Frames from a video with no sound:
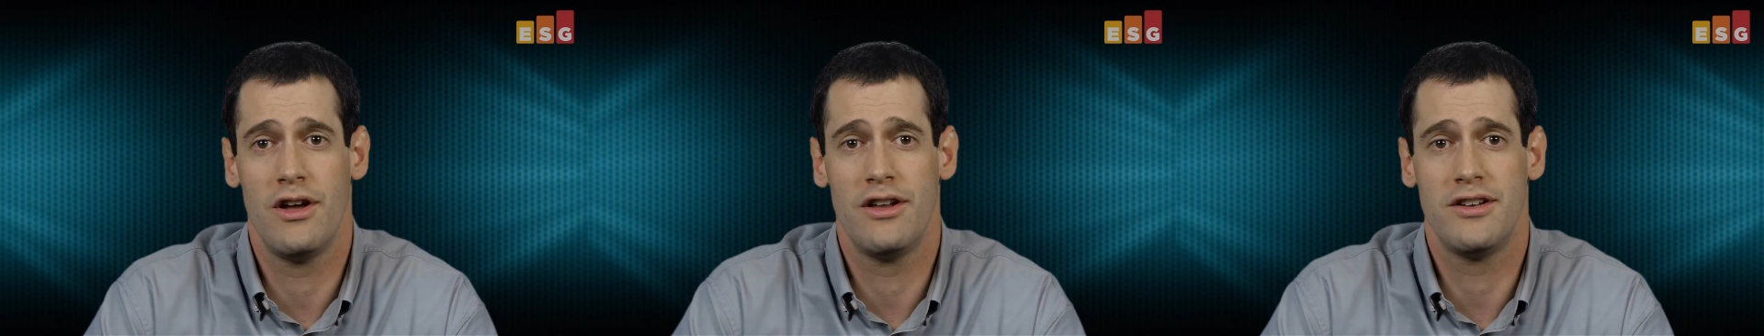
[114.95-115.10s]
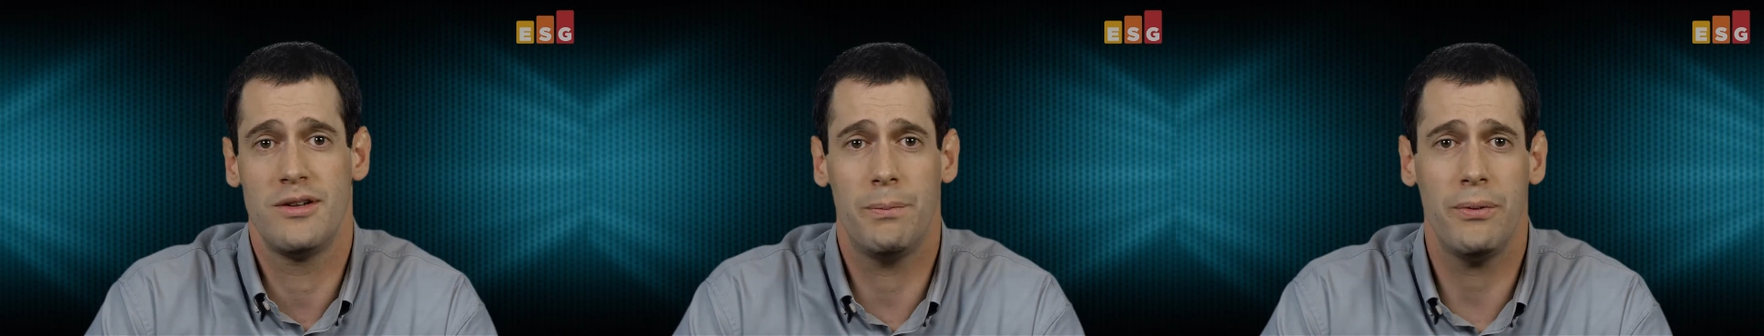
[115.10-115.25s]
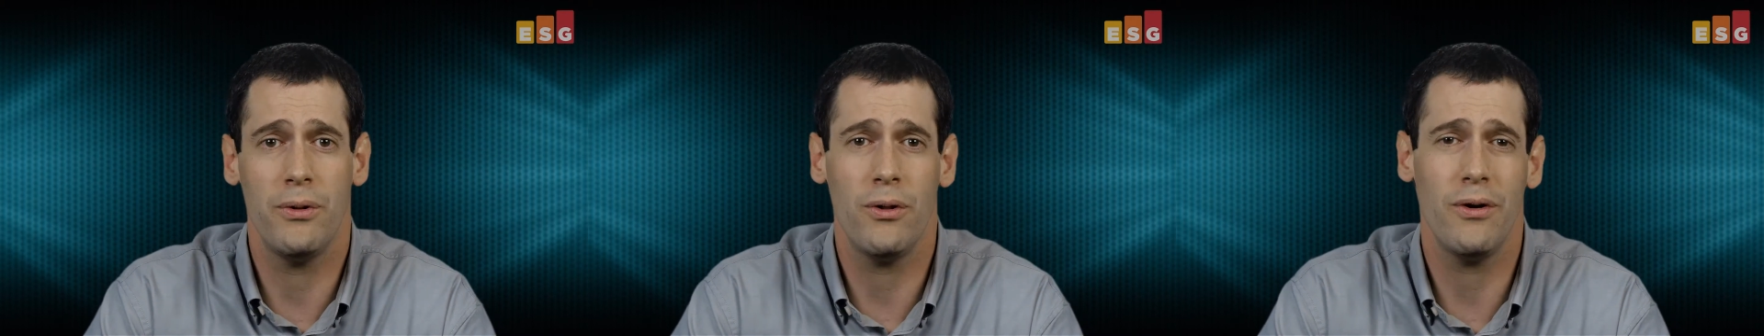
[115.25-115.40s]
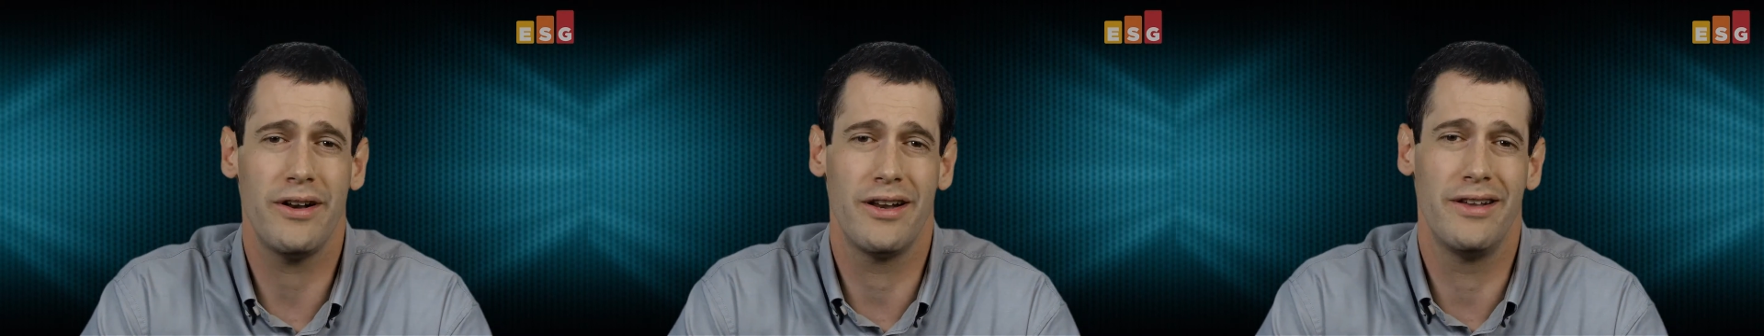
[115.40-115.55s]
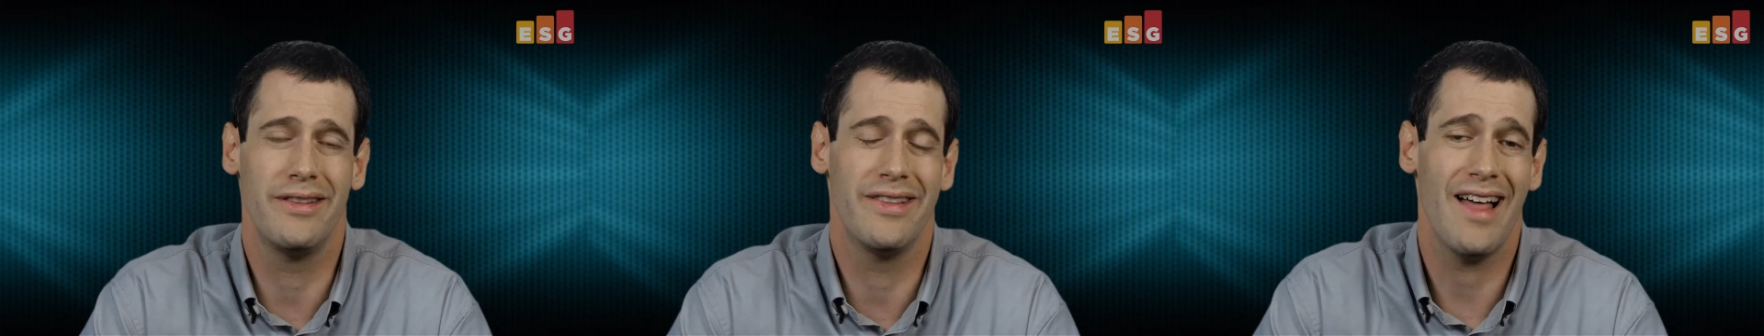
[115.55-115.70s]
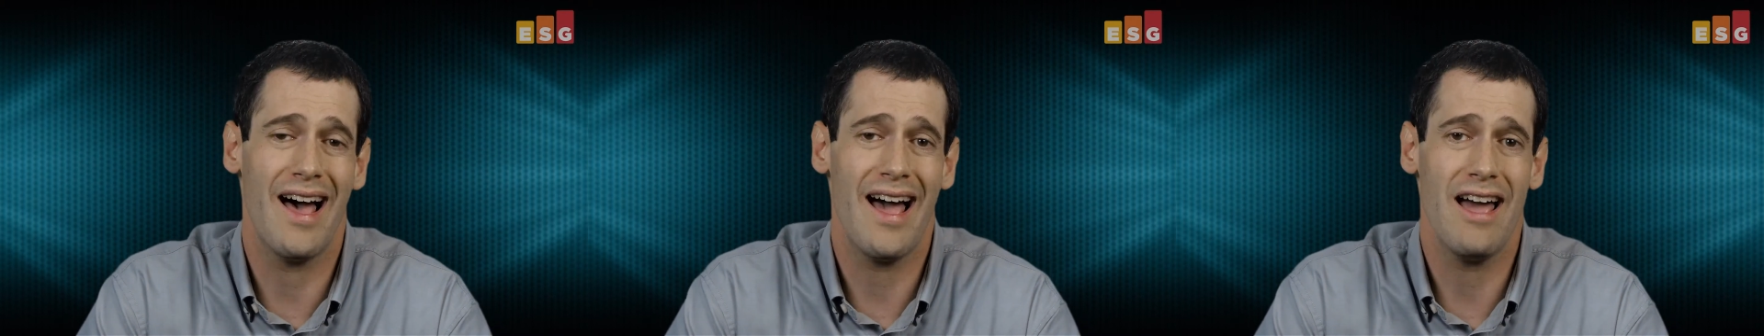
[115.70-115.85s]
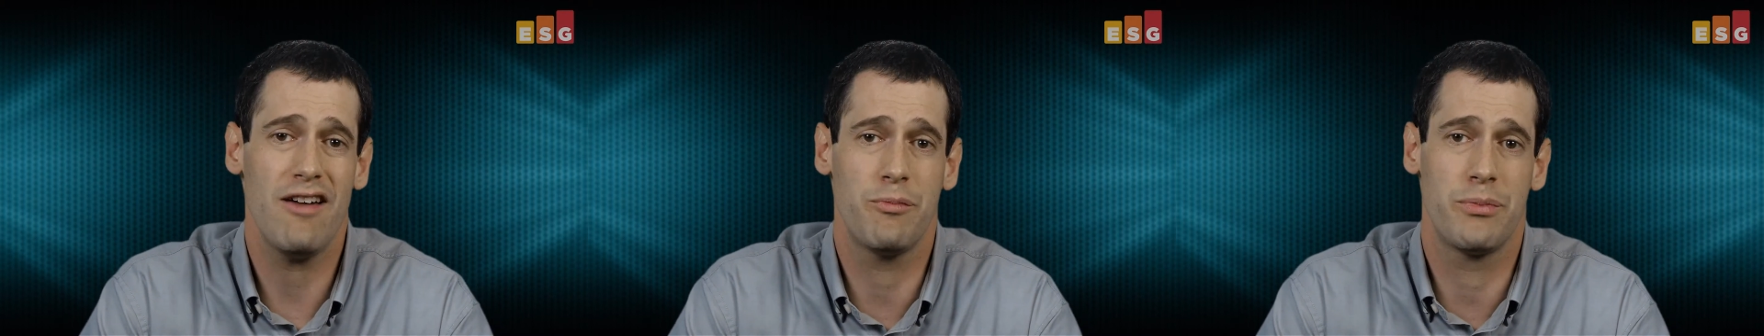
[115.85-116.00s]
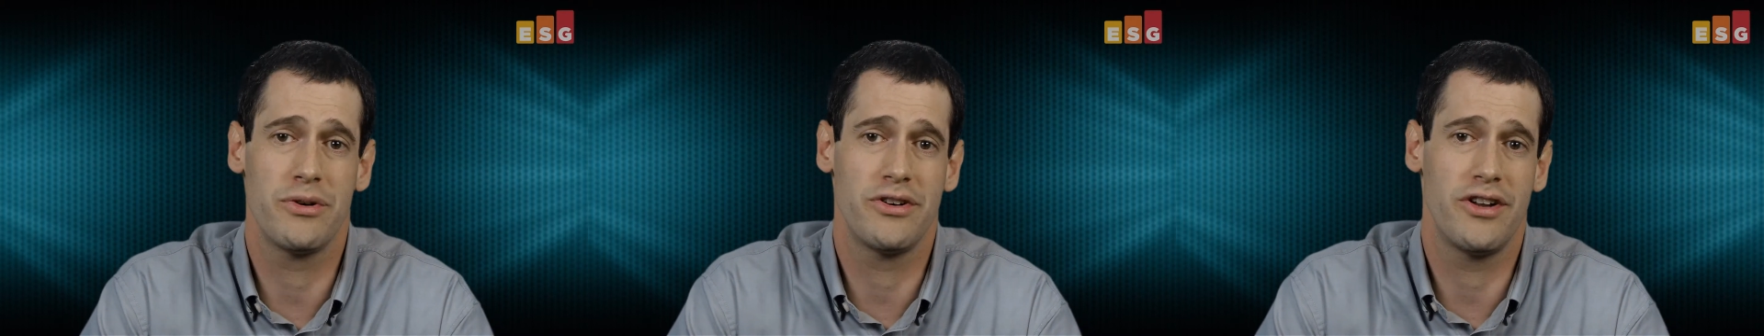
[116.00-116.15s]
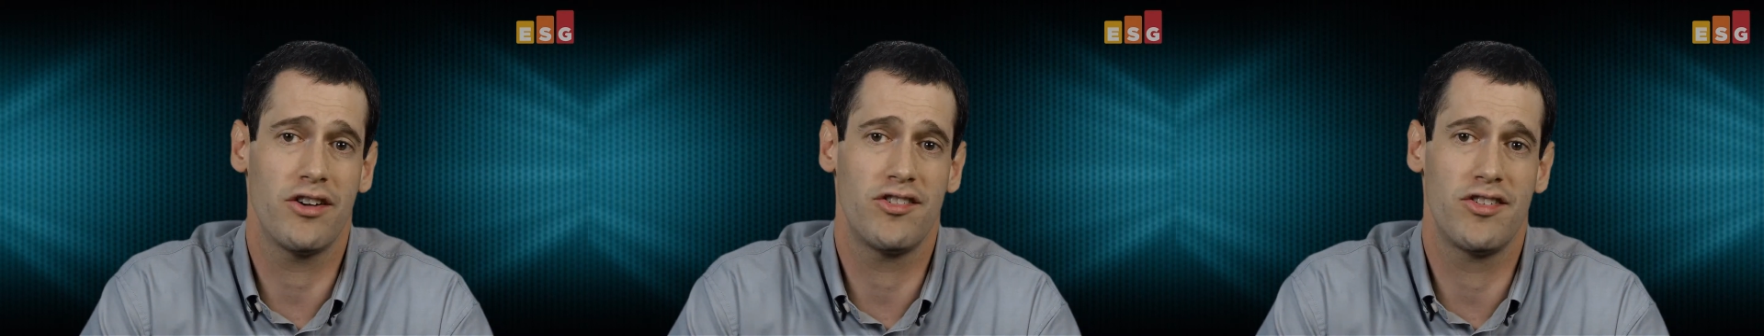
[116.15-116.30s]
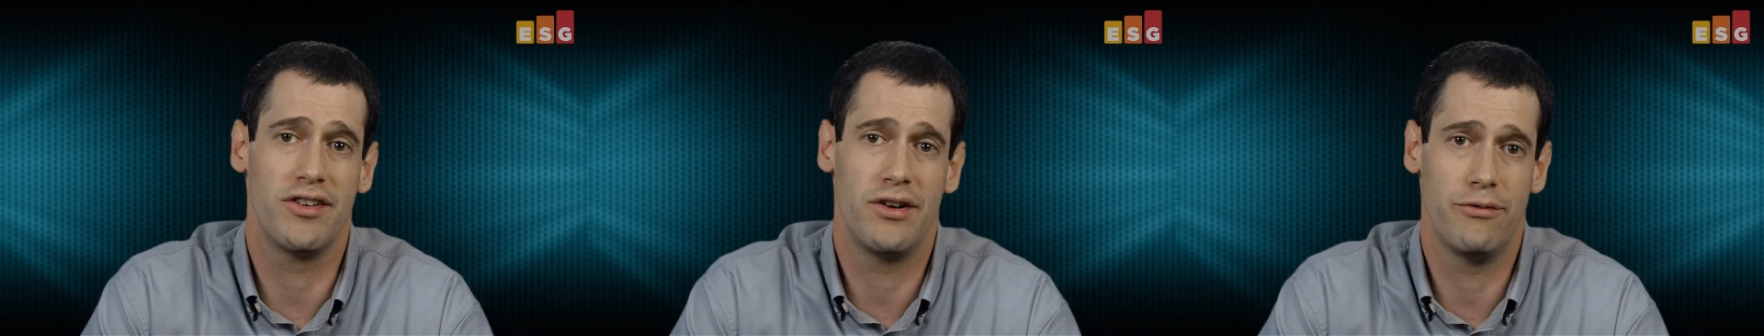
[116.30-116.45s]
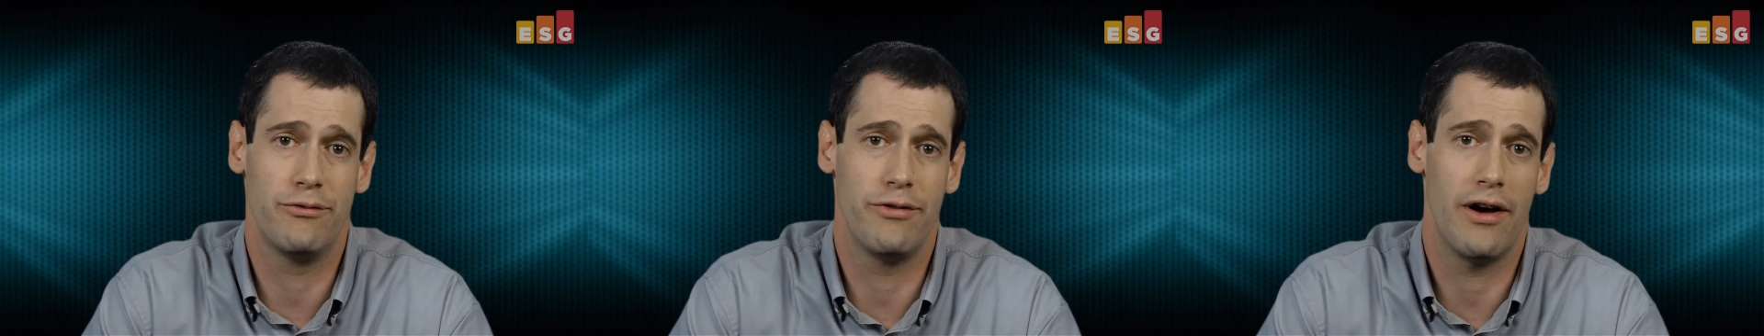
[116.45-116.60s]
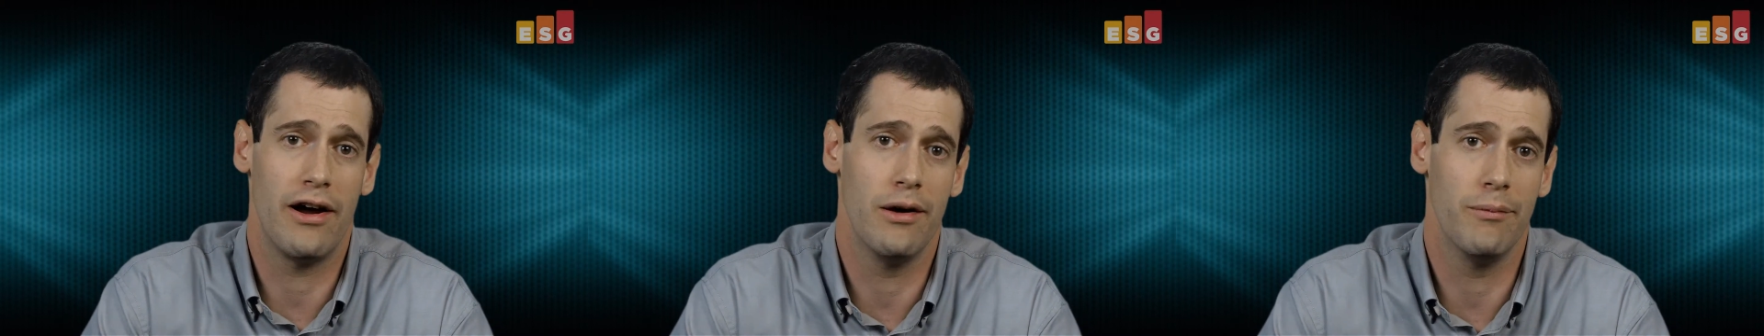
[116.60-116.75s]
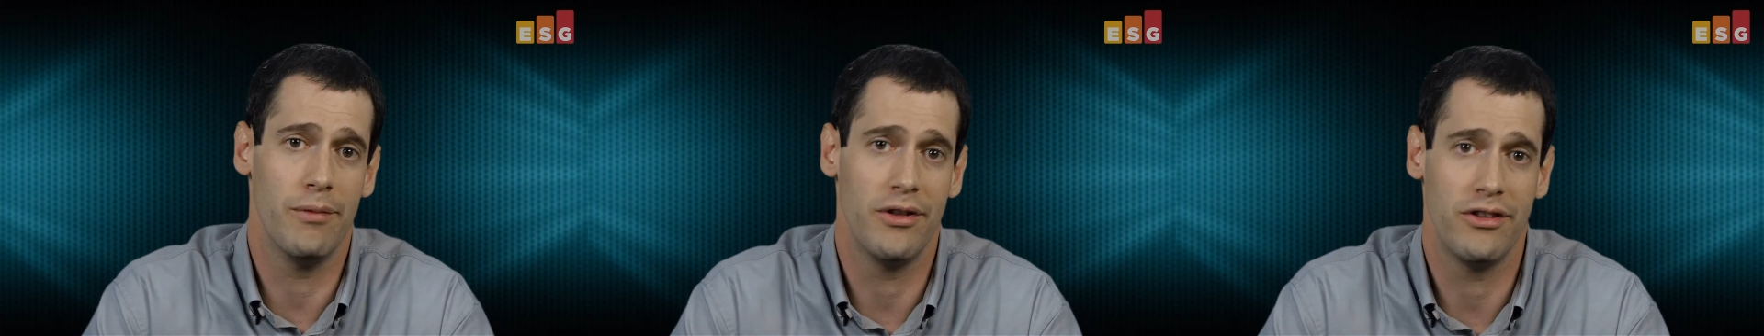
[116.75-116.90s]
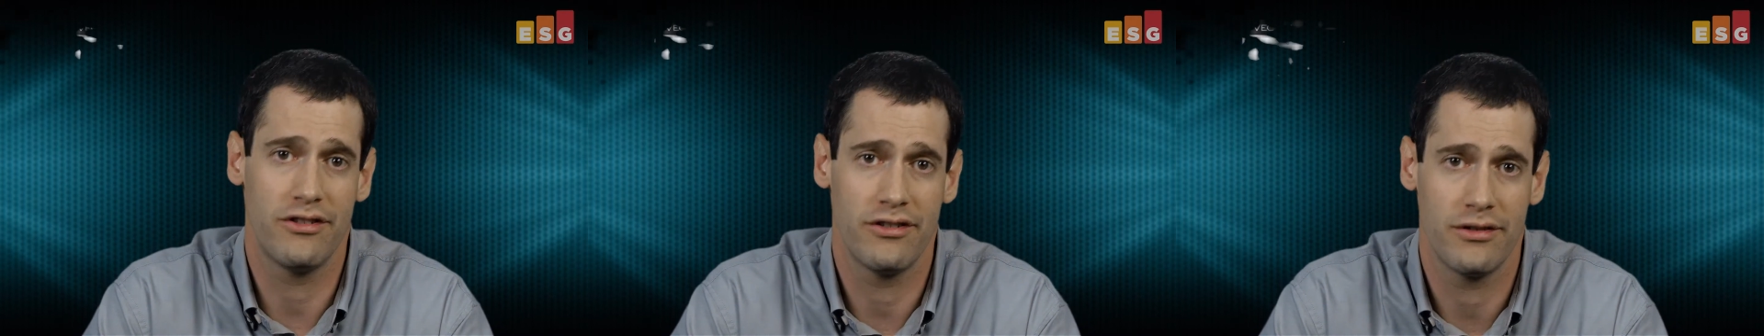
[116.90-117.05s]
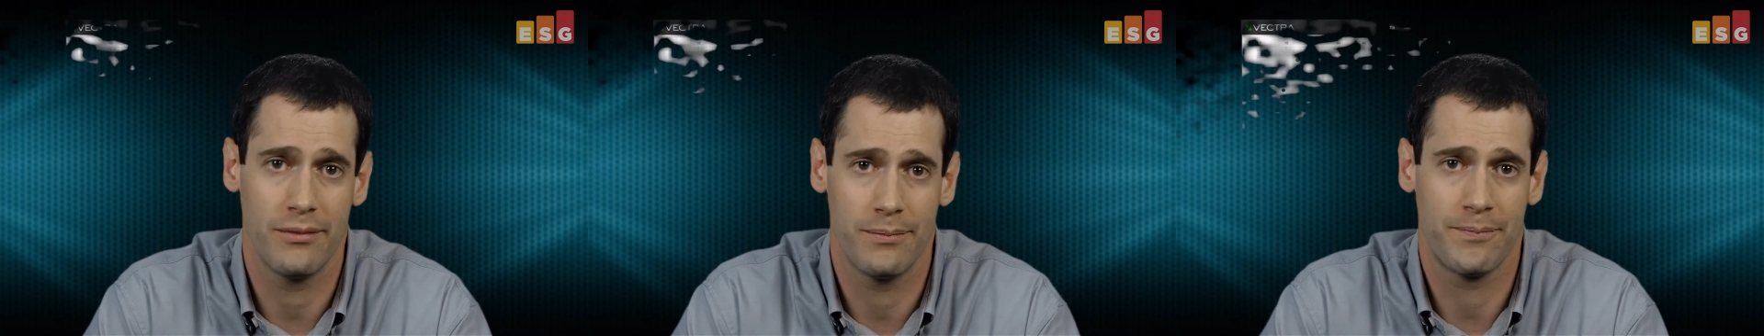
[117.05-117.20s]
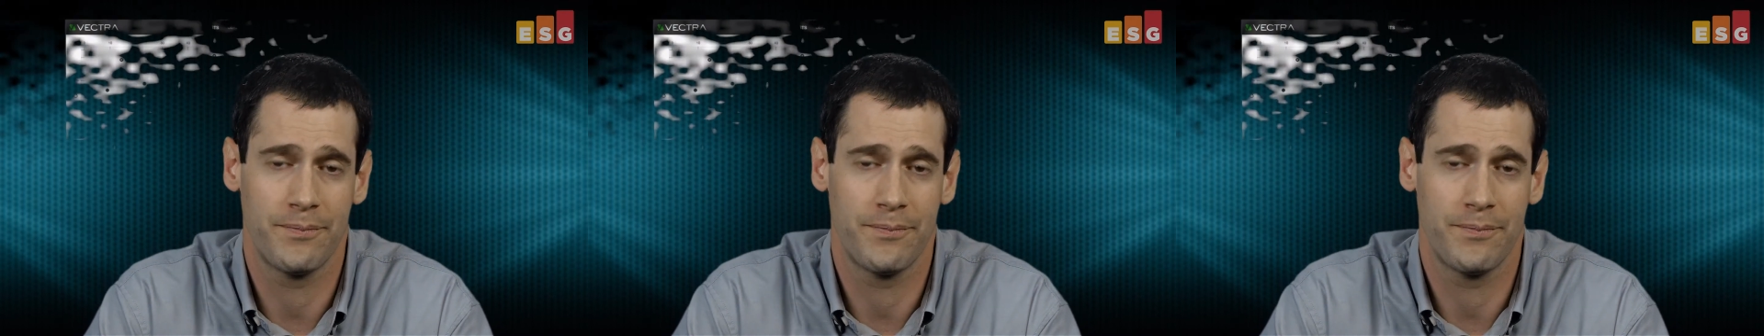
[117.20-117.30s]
deployed in live production environments.